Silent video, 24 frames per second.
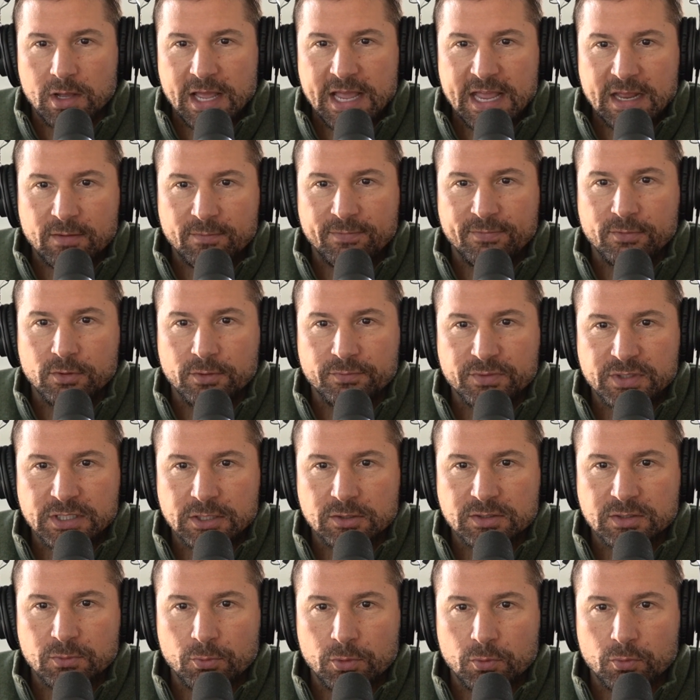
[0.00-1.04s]
handful of deals
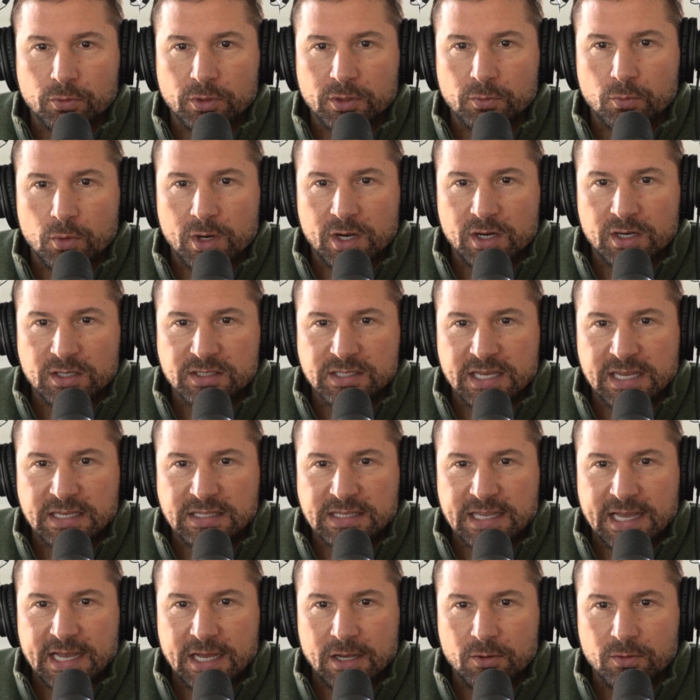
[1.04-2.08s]
that we really wanted to take
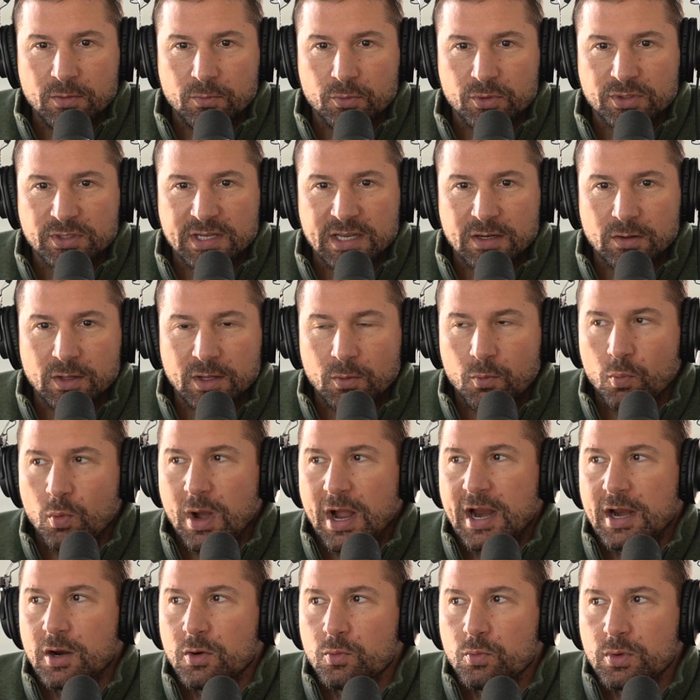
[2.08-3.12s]
down. And we're saying, like, why
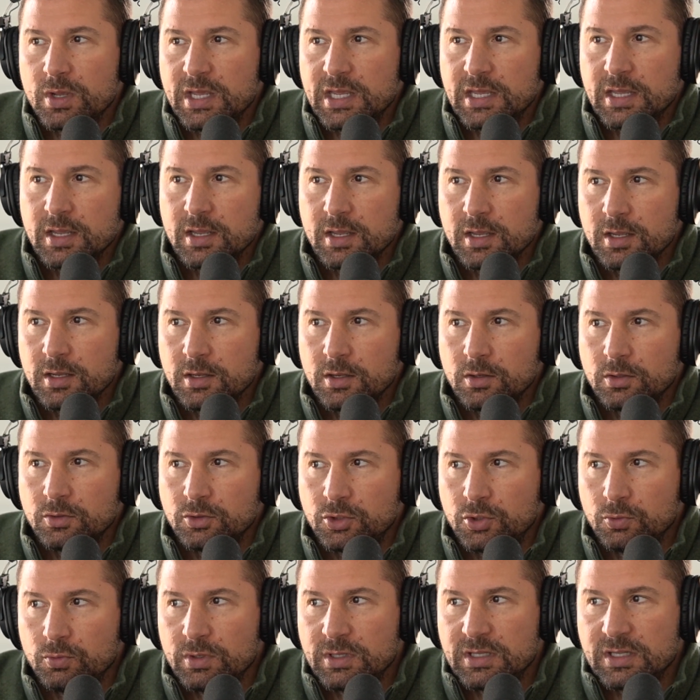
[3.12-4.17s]
are we
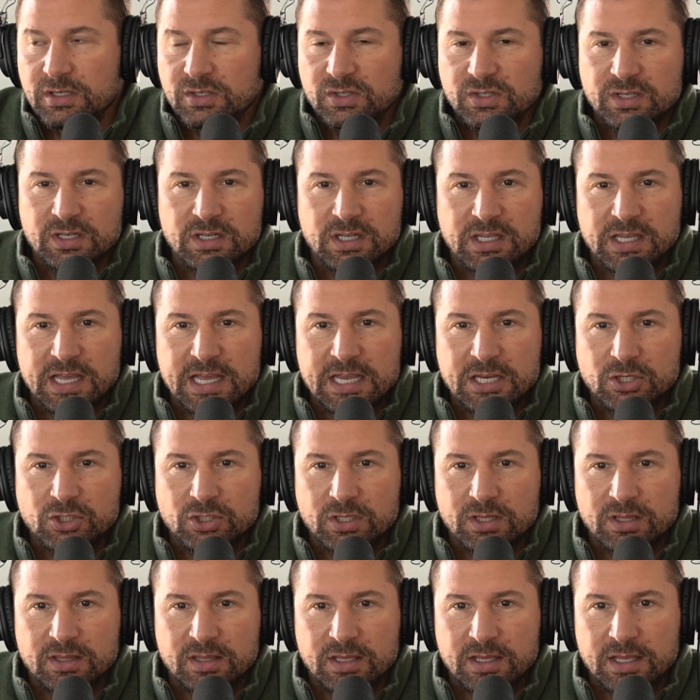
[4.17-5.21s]
doing this
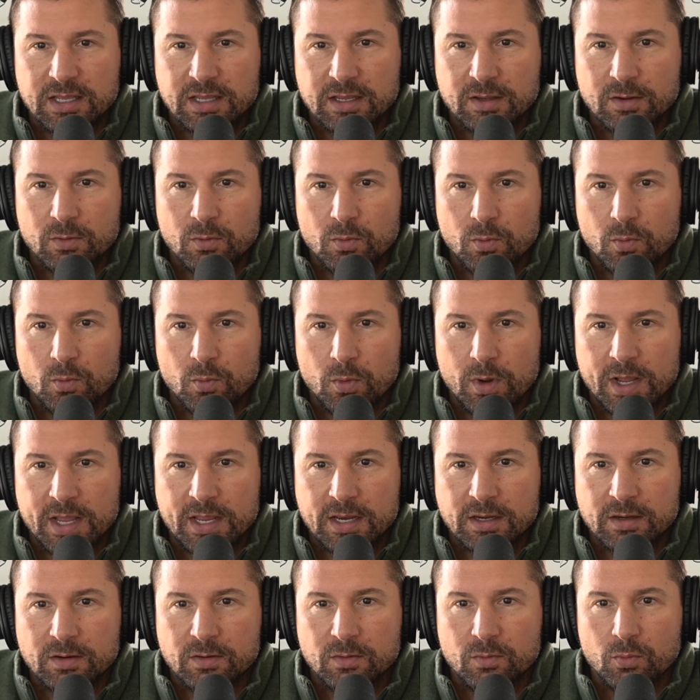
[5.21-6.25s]
syndication thing
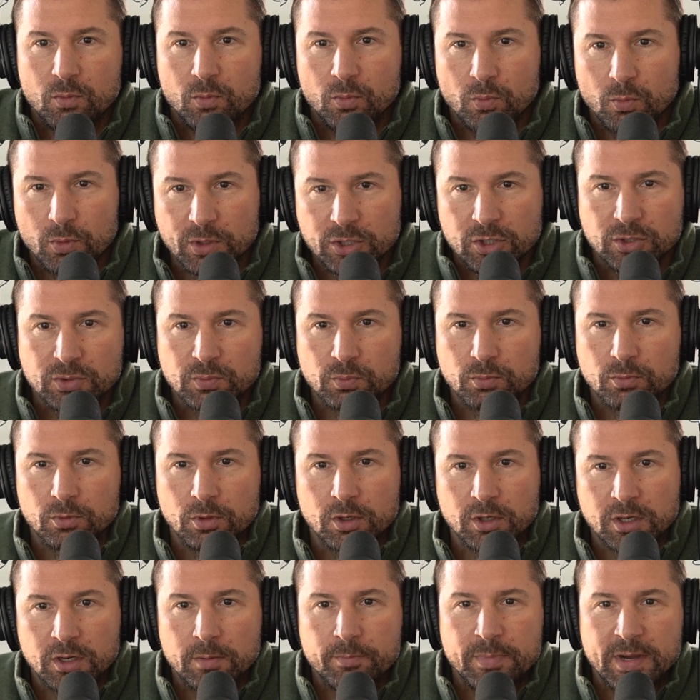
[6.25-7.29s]
when we just are
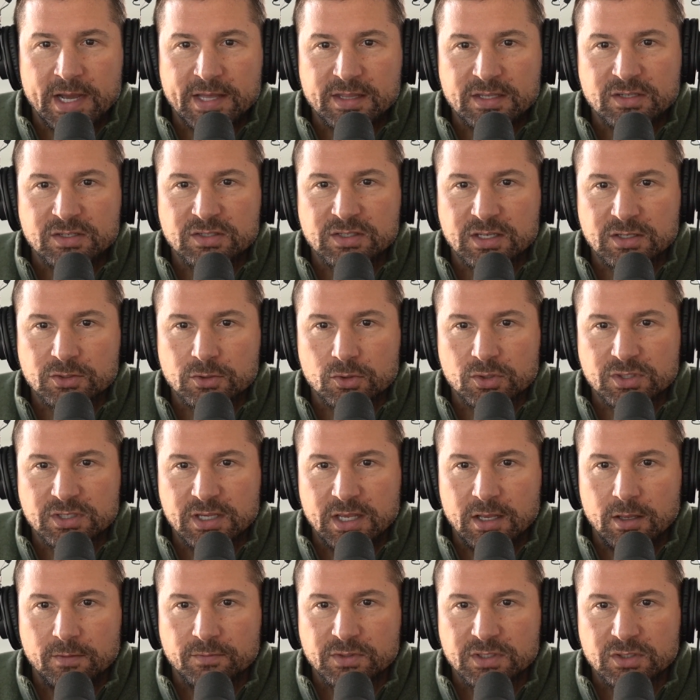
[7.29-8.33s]
going to buy these things
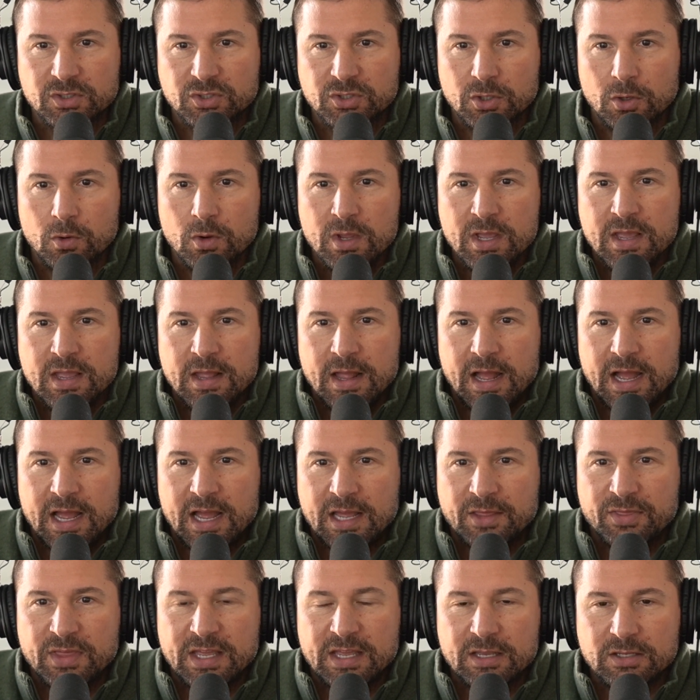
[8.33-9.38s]
ourselves? And so I
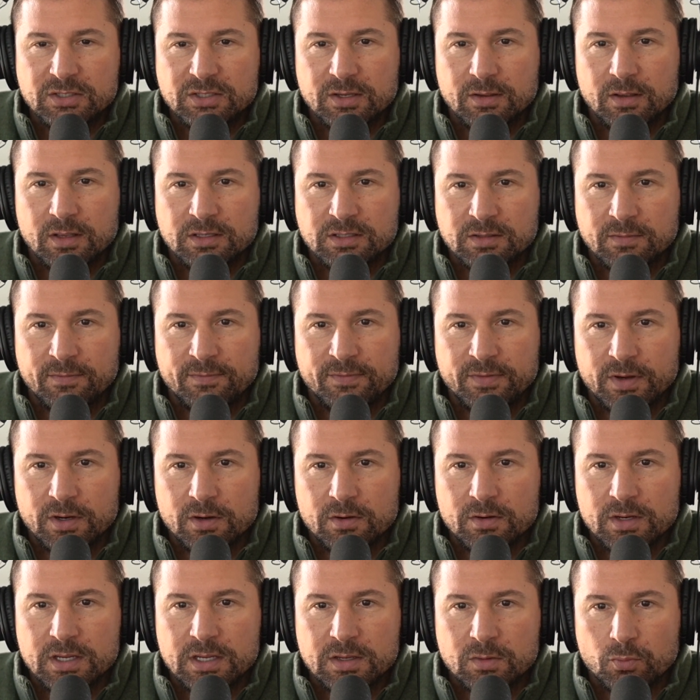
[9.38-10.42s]
think it's a
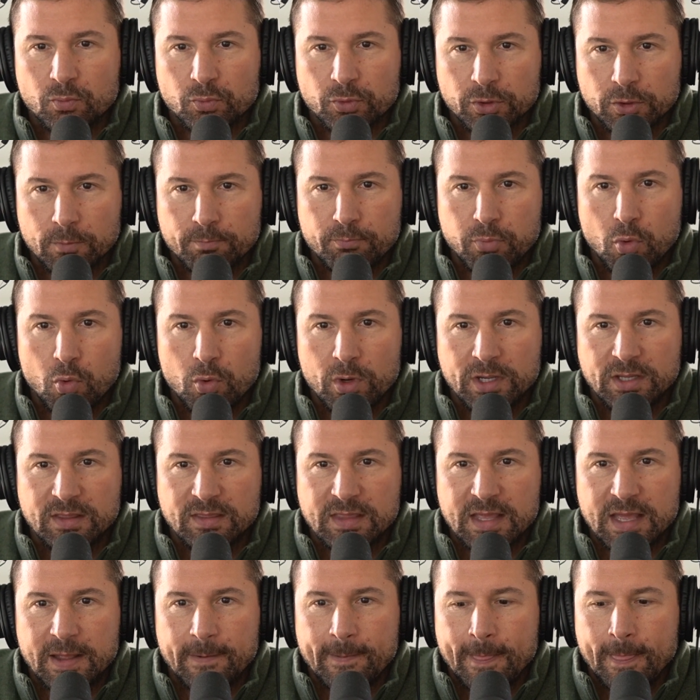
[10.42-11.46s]
very real point
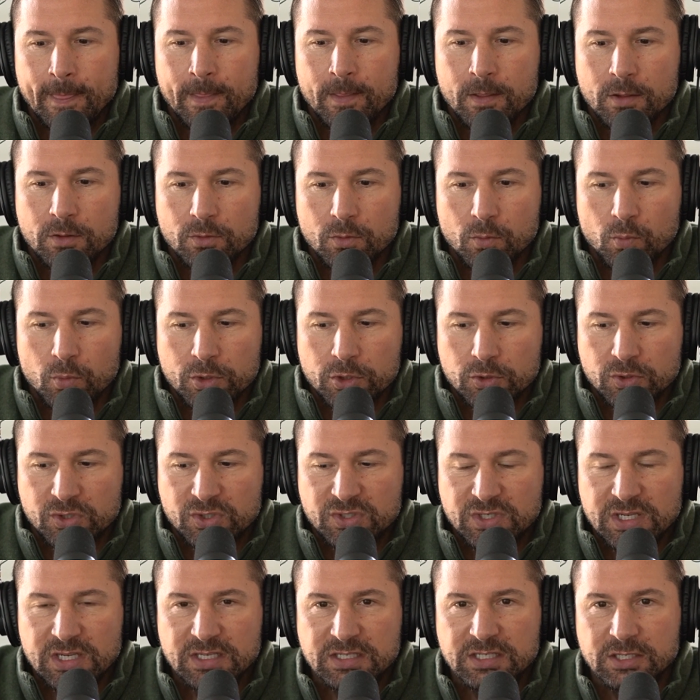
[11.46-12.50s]
that when you
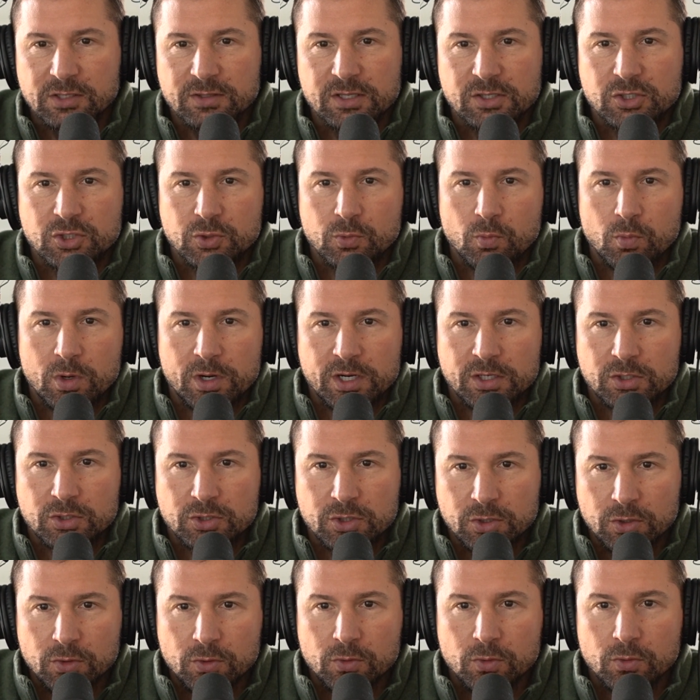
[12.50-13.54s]
see a deal that you want to
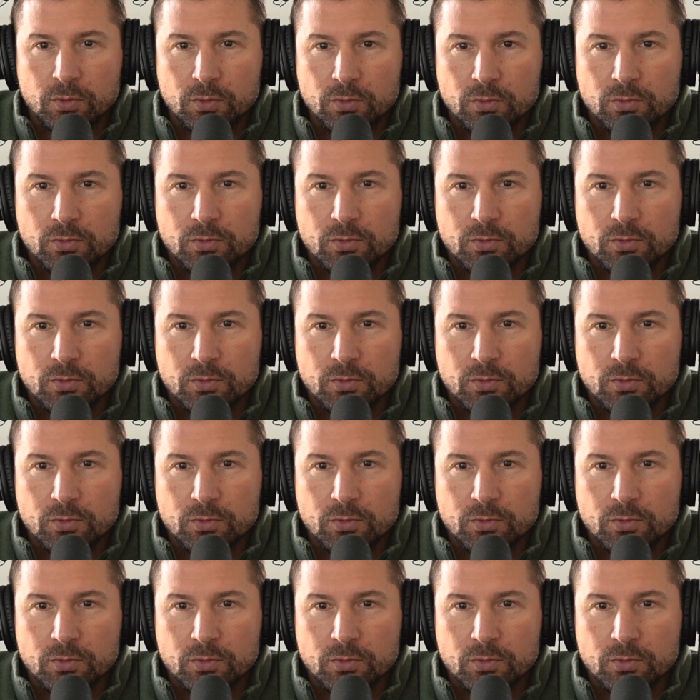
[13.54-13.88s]
do,